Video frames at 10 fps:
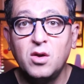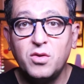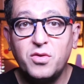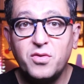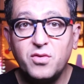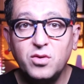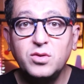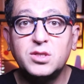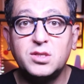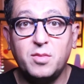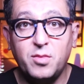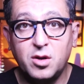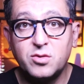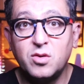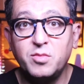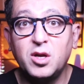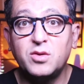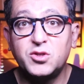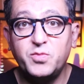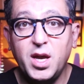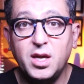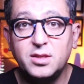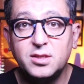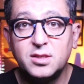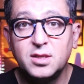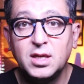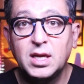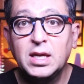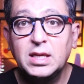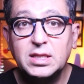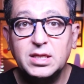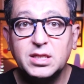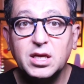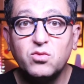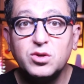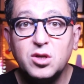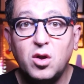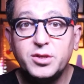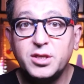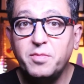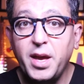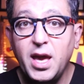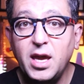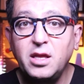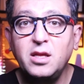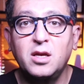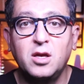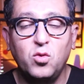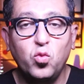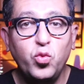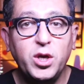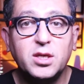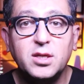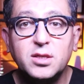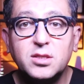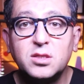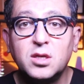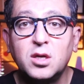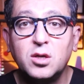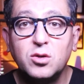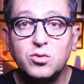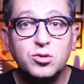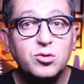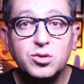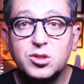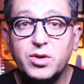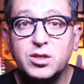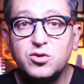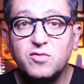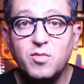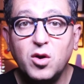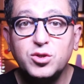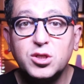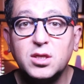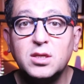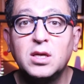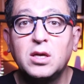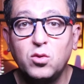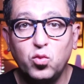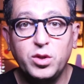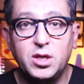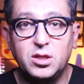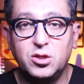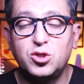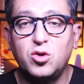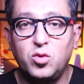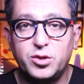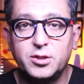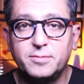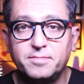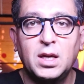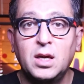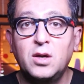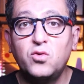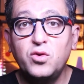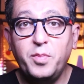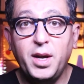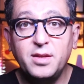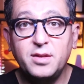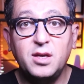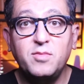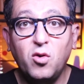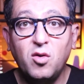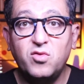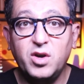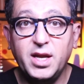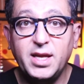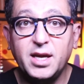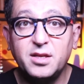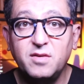through the subacromial space. This can result in pain, weakness, reduced range of motion within the shoulder. Repetitive overhead